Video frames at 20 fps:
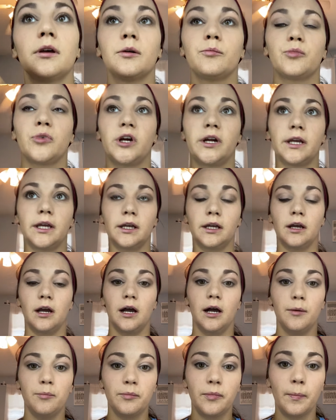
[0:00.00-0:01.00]
breaking
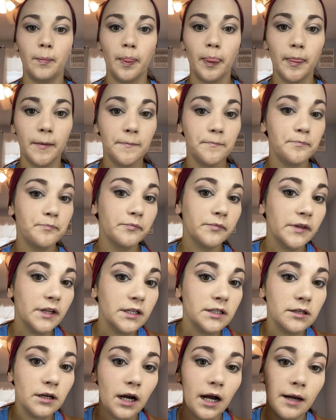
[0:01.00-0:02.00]
up.
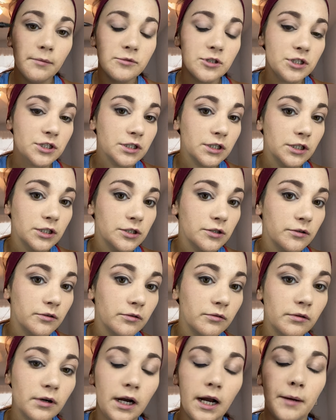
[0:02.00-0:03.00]
I'm not going
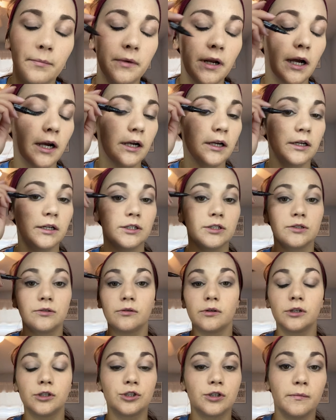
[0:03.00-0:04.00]
to do
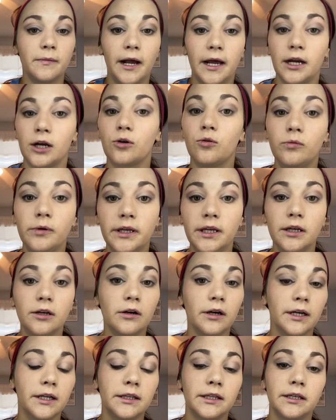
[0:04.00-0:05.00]
a dramatic wing or
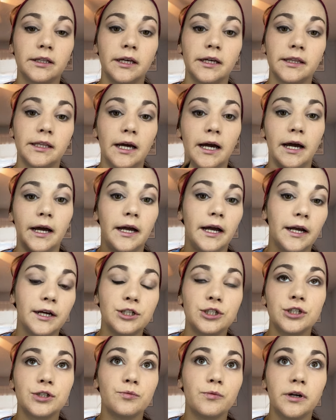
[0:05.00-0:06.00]
anything like that. I
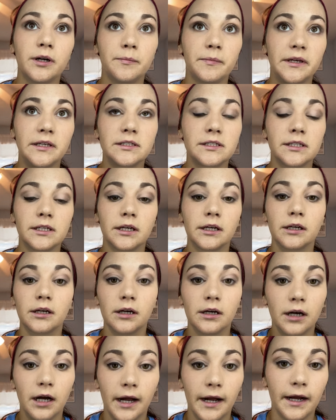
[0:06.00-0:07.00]
just want a basic
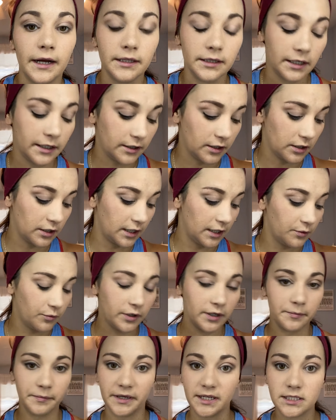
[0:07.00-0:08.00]
eyeliner. I
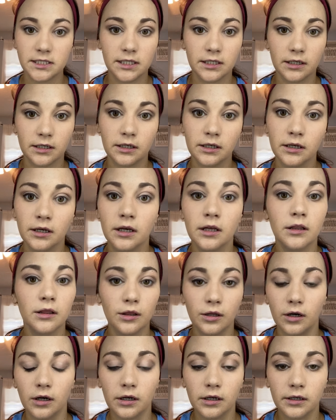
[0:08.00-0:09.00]
want a basic
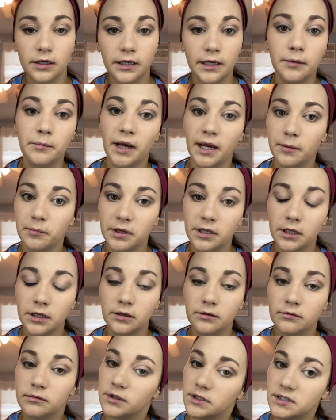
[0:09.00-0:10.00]
look, in my
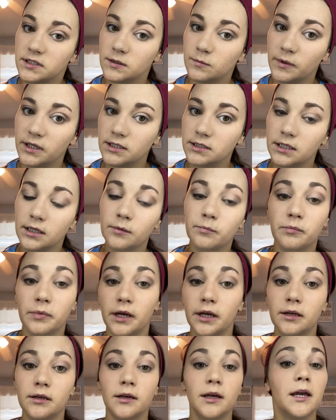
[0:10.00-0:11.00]
opinion. This is basic,
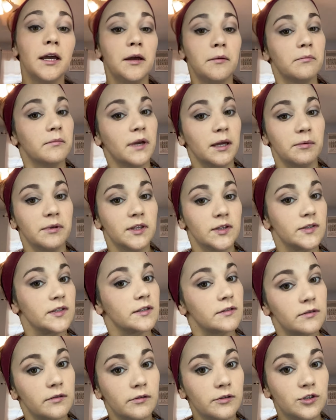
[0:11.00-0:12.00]
but maybe this
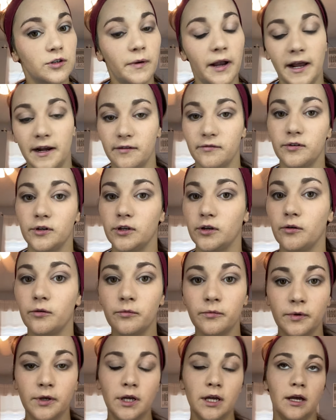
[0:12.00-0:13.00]
is a little dramatic for you.
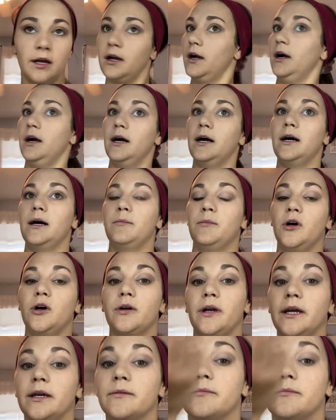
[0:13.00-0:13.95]
Okay.